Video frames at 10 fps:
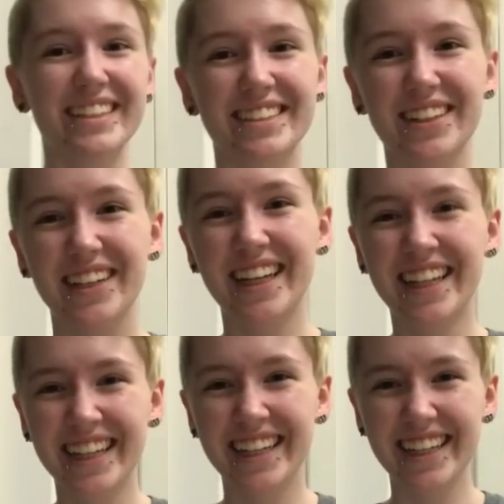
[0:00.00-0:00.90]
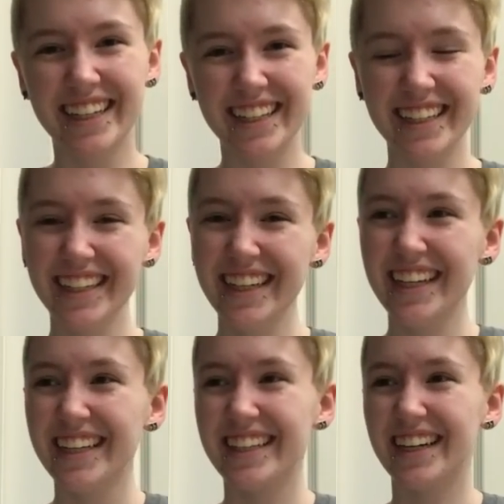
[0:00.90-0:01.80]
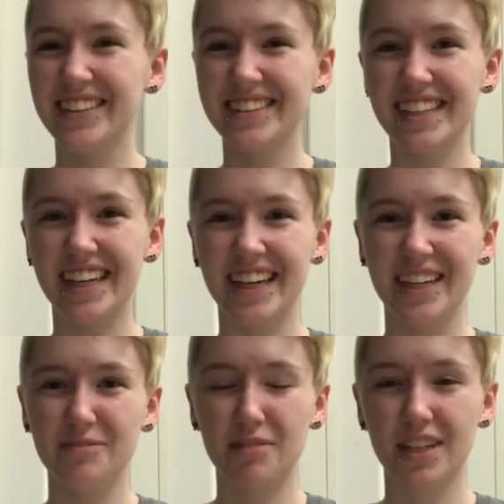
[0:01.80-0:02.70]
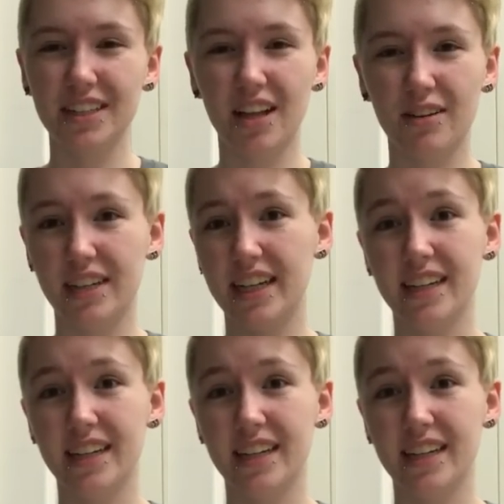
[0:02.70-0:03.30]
So that one's a pretty long one.